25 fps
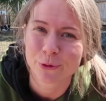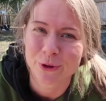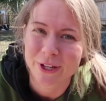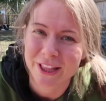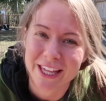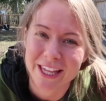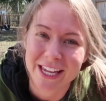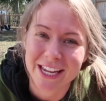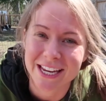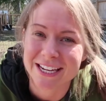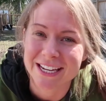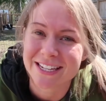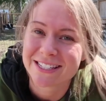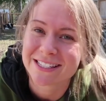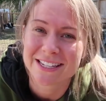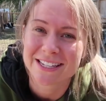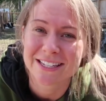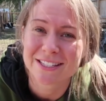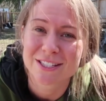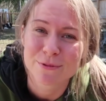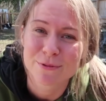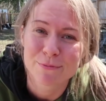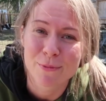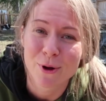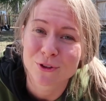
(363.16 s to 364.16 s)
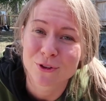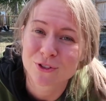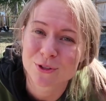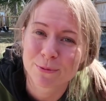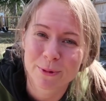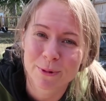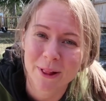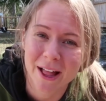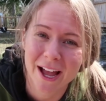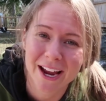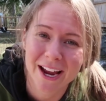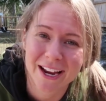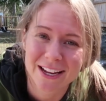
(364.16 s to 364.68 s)
really easy to
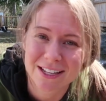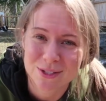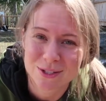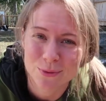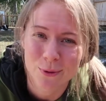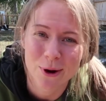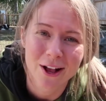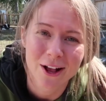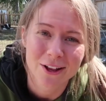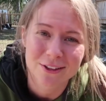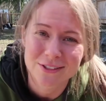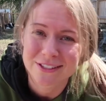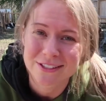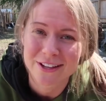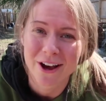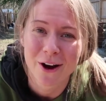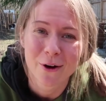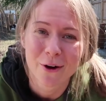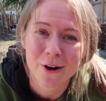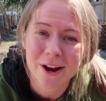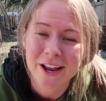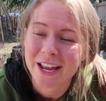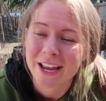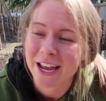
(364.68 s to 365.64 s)
multiply as well. So